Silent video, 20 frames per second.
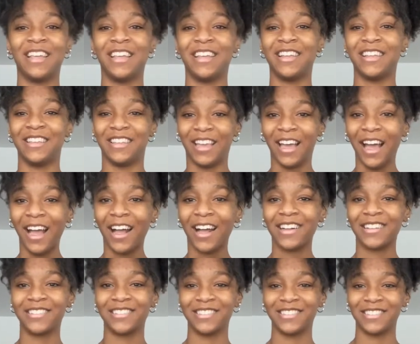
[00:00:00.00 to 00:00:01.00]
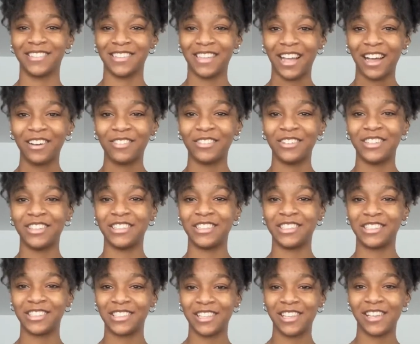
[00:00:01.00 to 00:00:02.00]
yeah, that
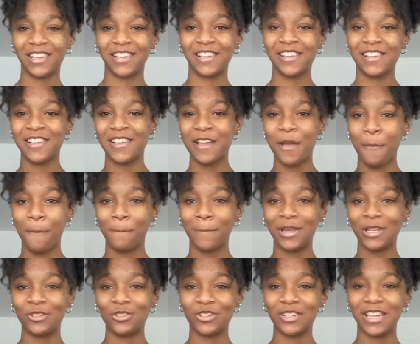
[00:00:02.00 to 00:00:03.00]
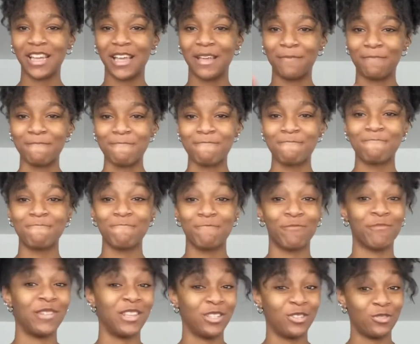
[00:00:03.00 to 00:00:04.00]
was my dream,
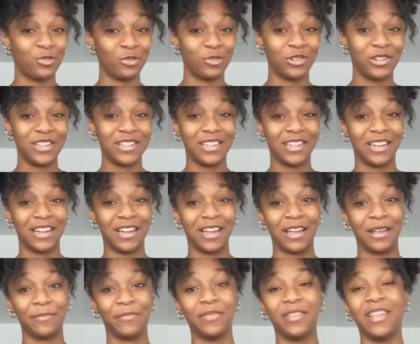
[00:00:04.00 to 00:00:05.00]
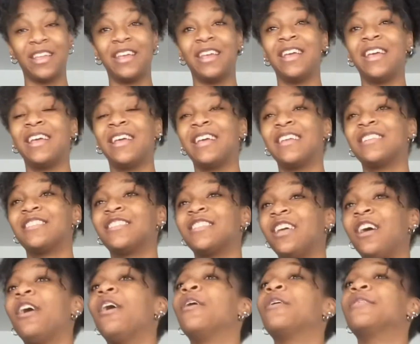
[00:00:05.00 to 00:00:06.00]
my story time.
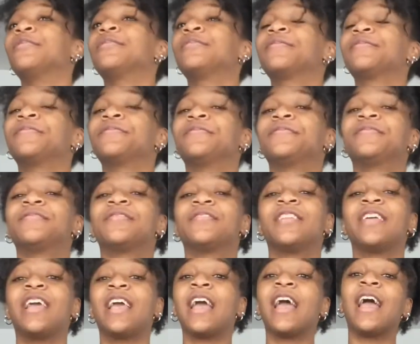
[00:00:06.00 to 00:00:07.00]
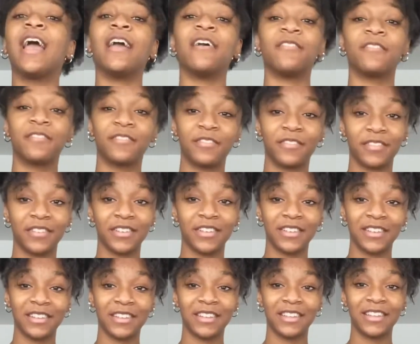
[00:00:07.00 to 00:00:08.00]
So if
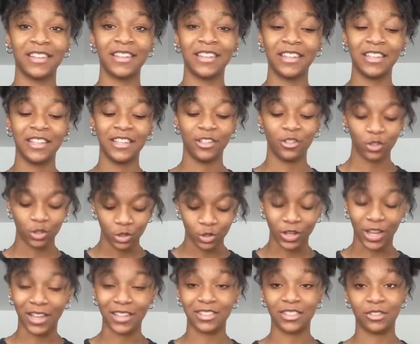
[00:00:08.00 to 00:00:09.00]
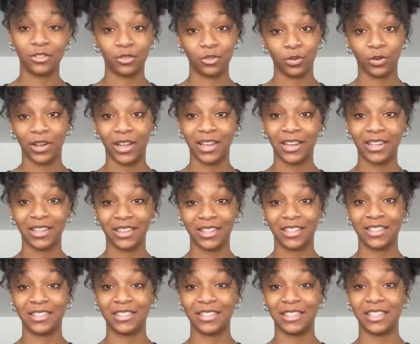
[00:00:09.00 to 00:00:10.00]
you guys enjoyed
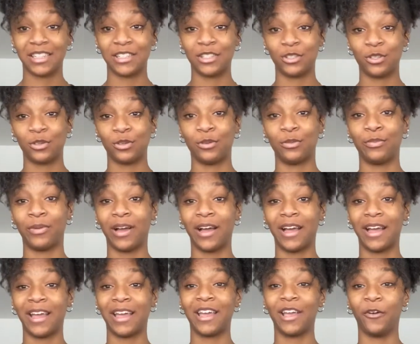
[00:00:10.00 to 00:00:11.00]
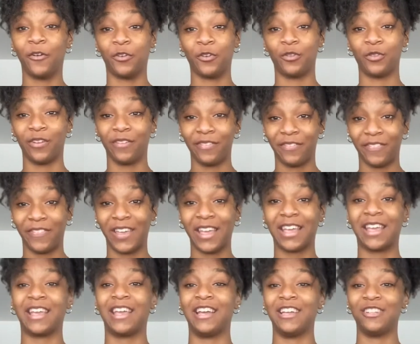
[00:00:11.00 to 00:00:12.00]
listening to my
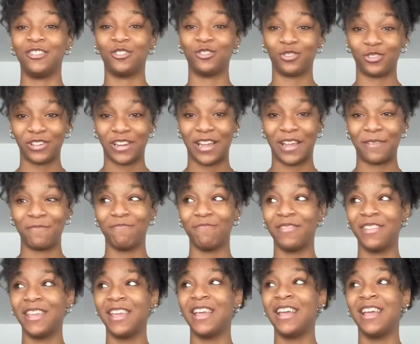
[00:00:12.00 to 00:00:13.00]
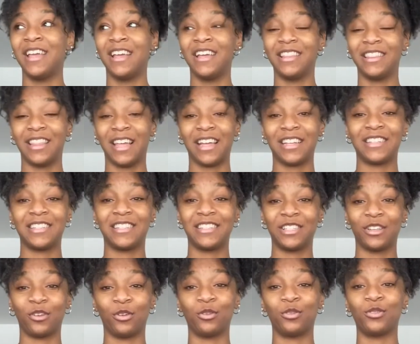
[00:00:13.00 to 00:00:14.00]
horrific dream that
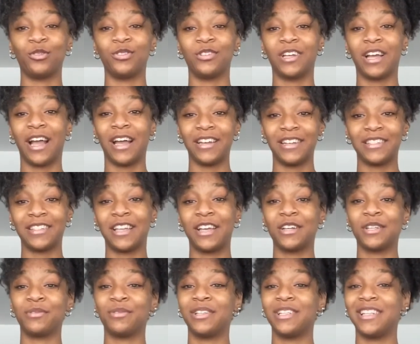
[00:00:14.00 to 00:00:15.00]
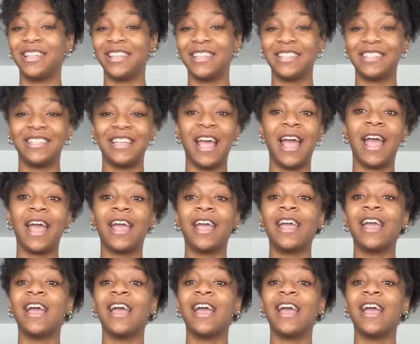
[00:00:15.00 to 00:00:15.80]
still kind of scares me to this day,